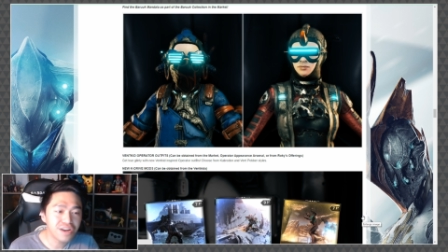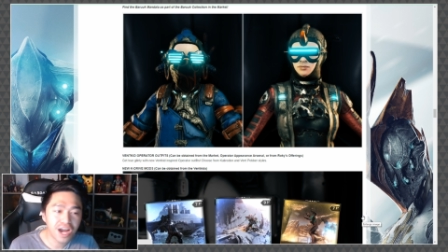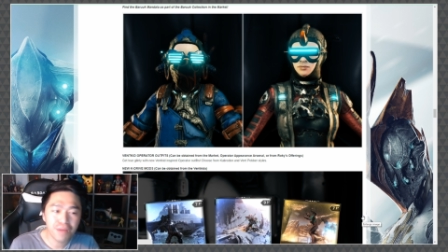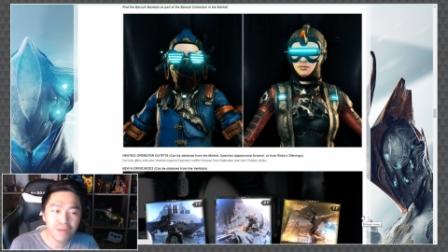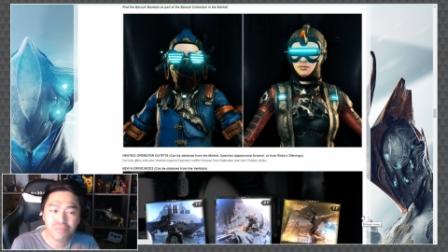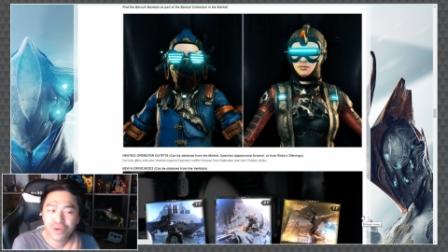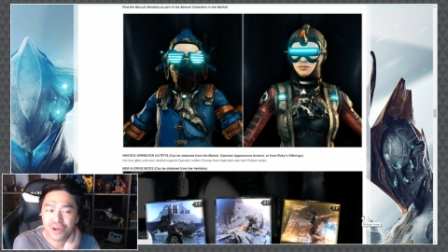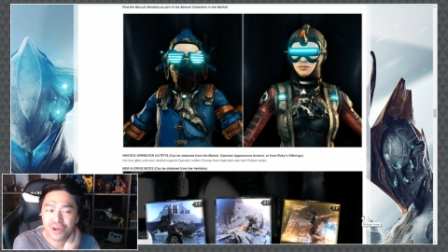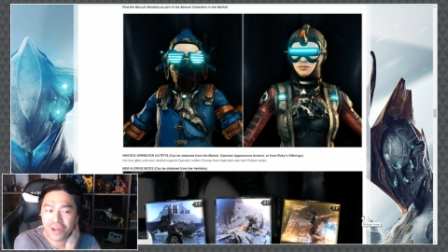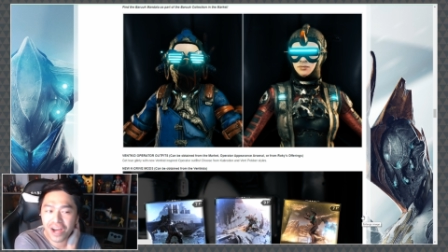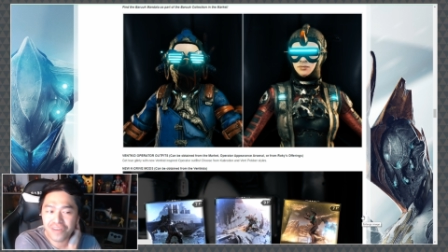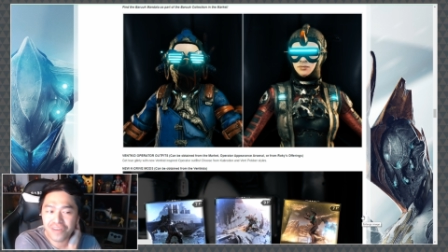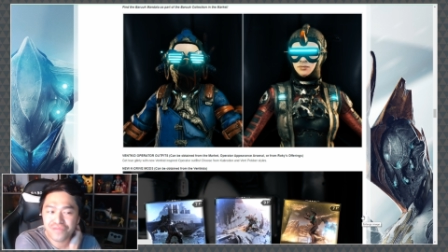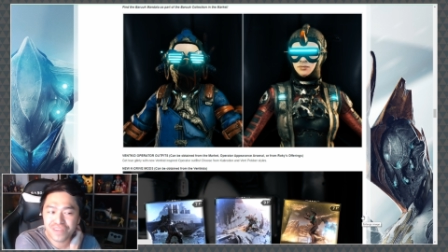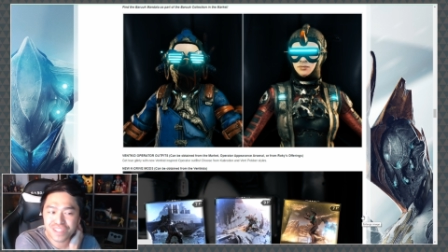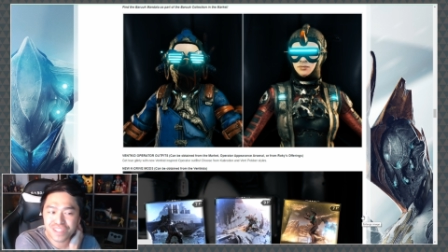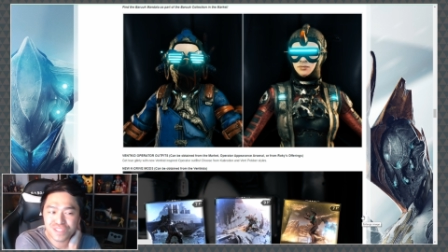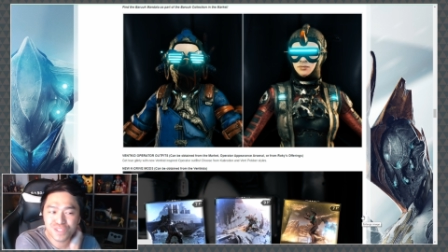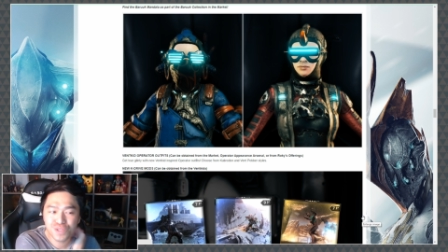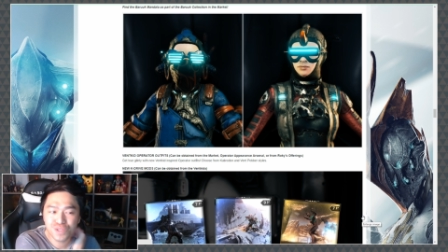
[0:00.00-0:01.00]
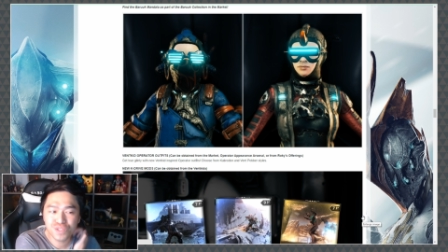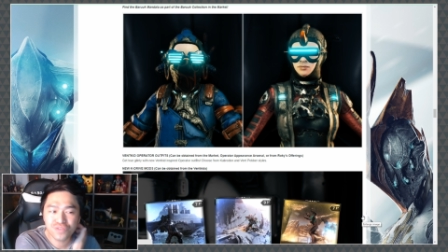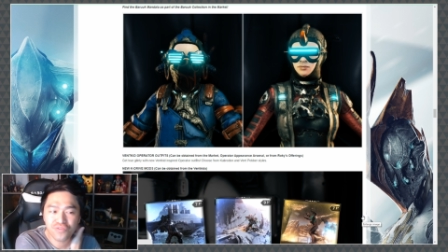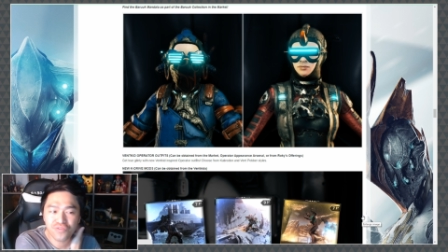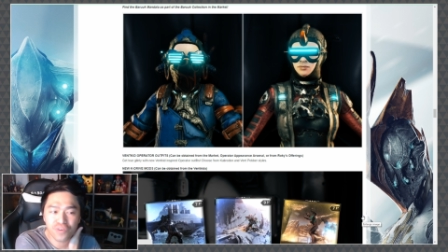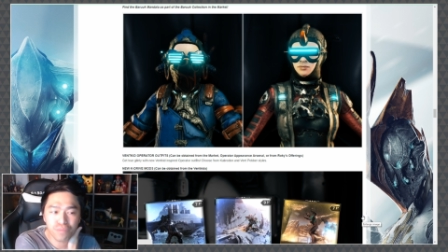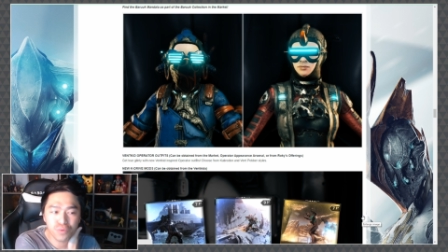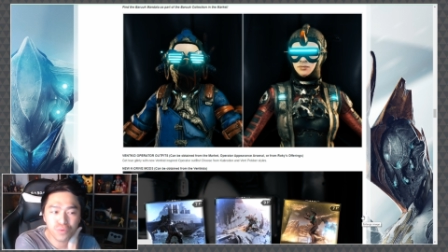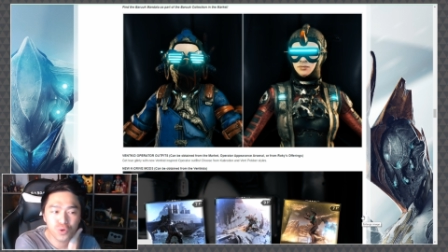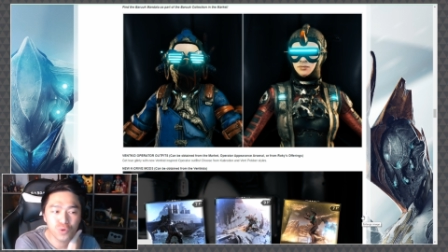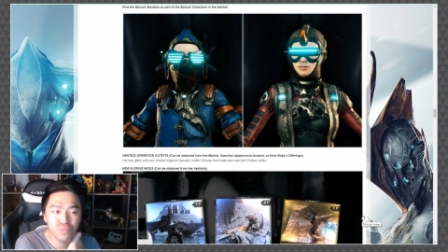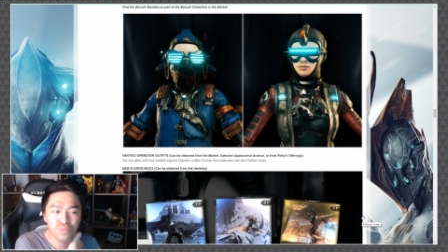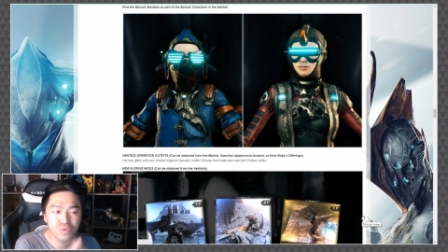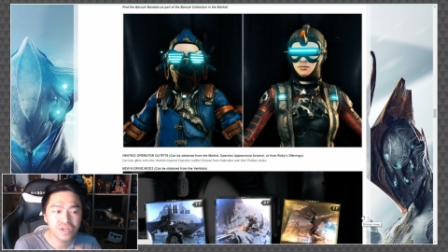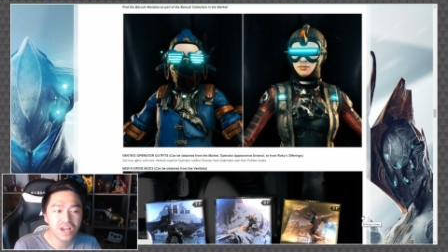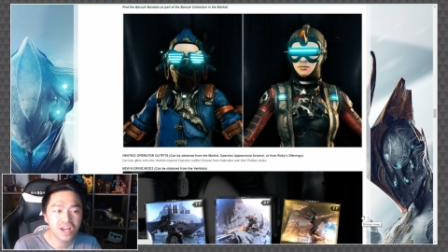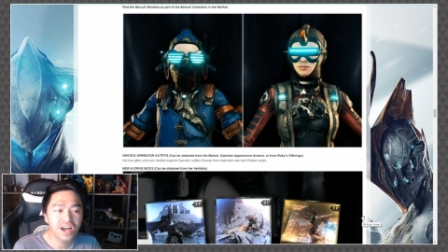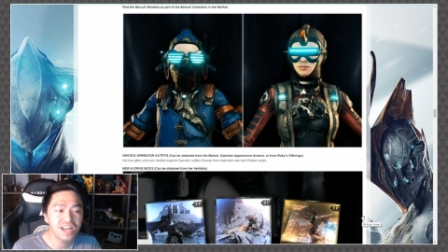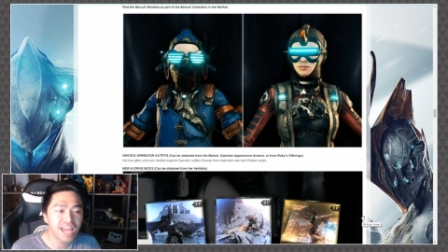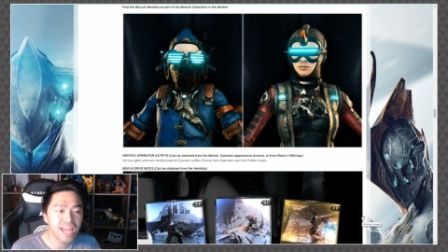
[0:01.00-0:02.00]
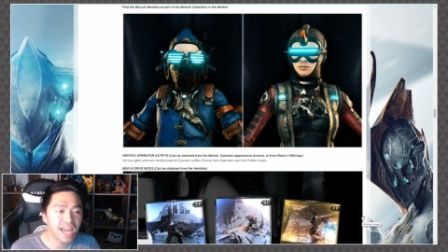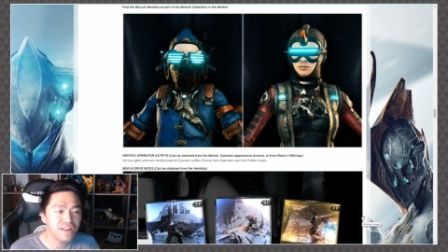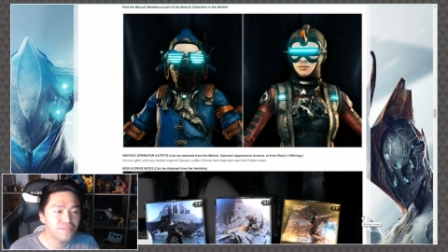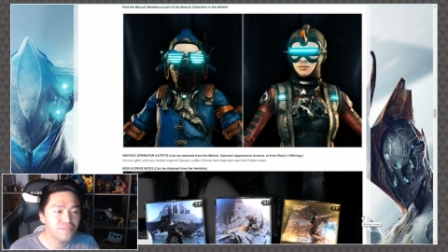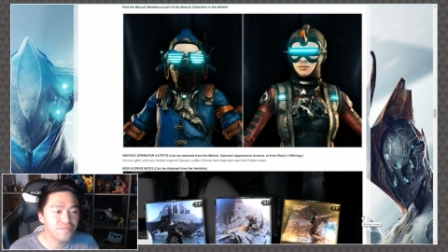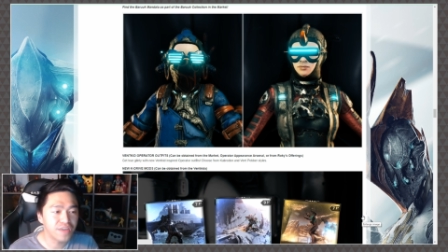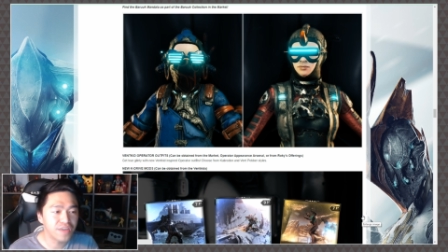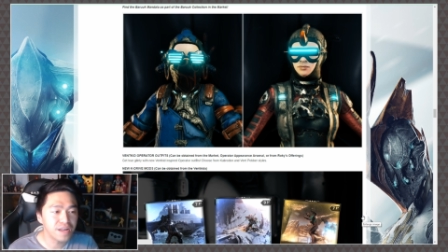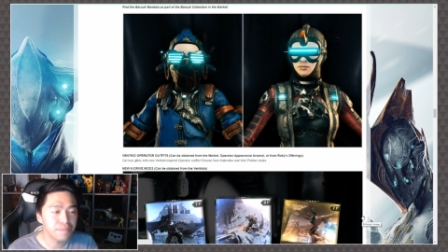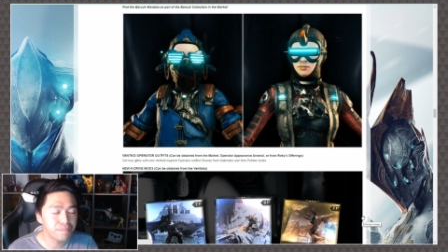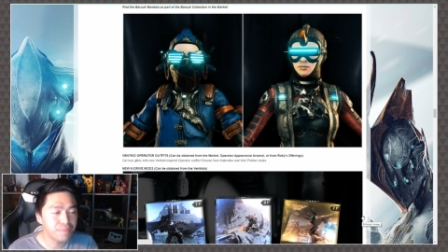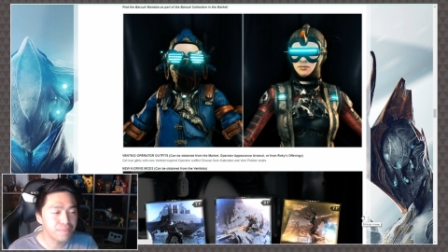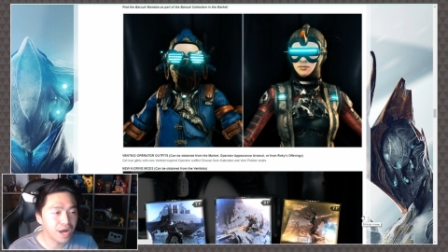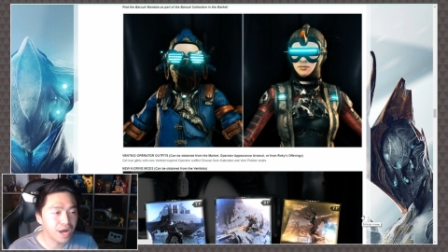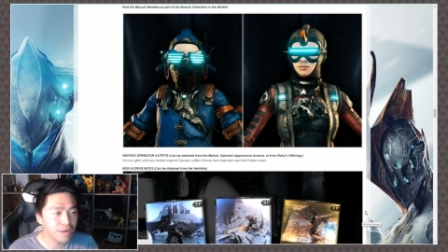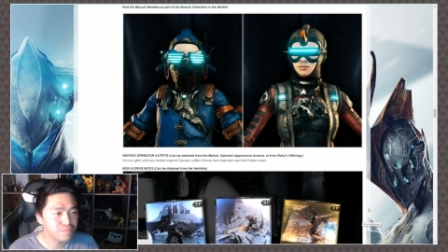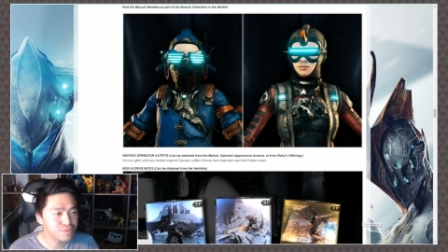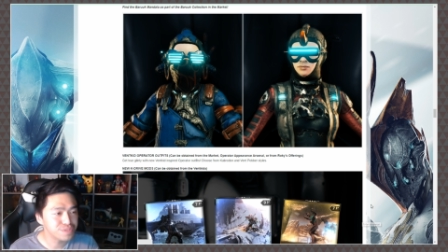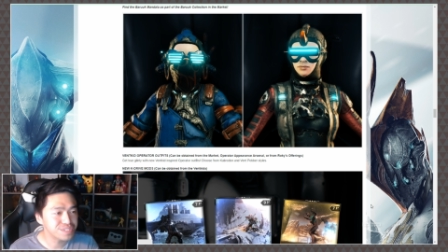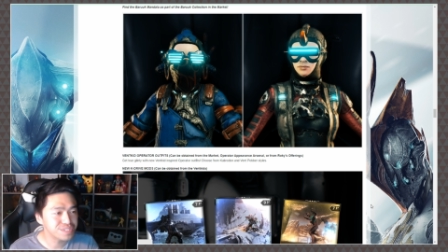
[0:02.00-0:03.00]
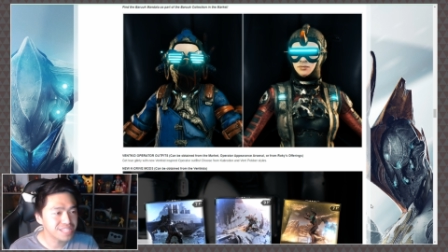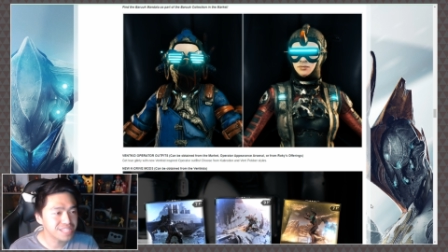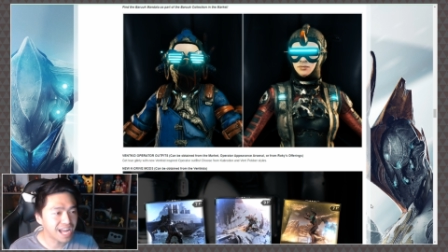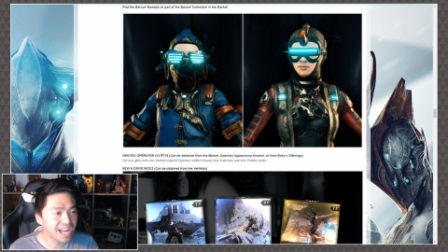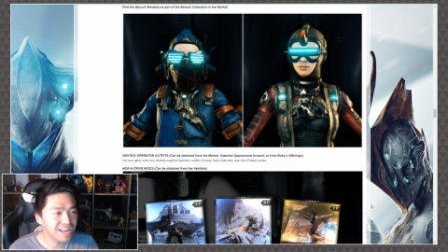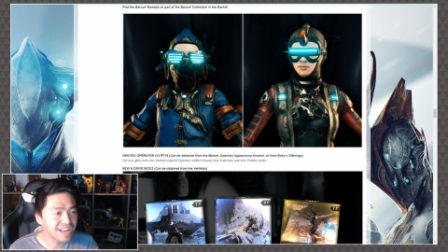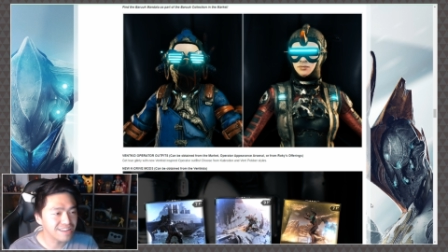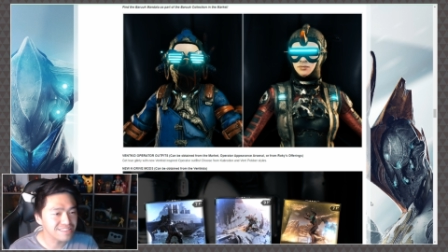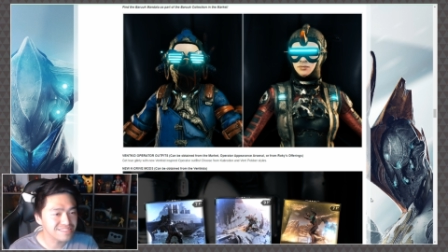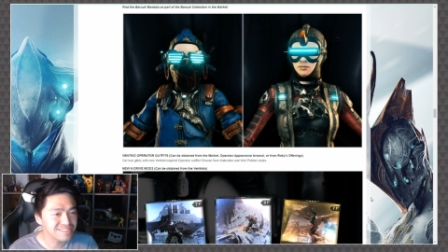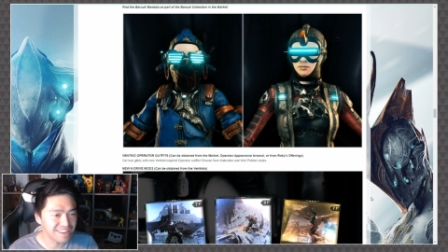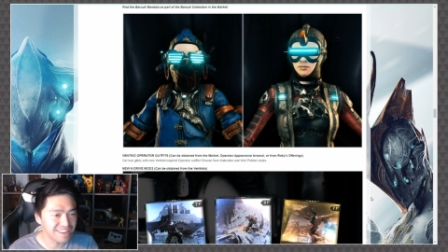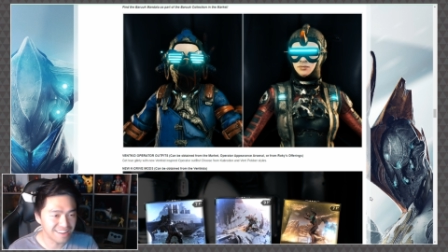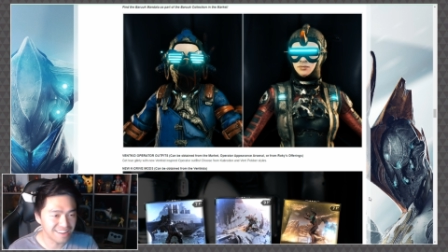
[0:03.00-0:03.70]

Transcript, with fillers: operator outfits. Choose from Kubrodon and Vet Popper styles.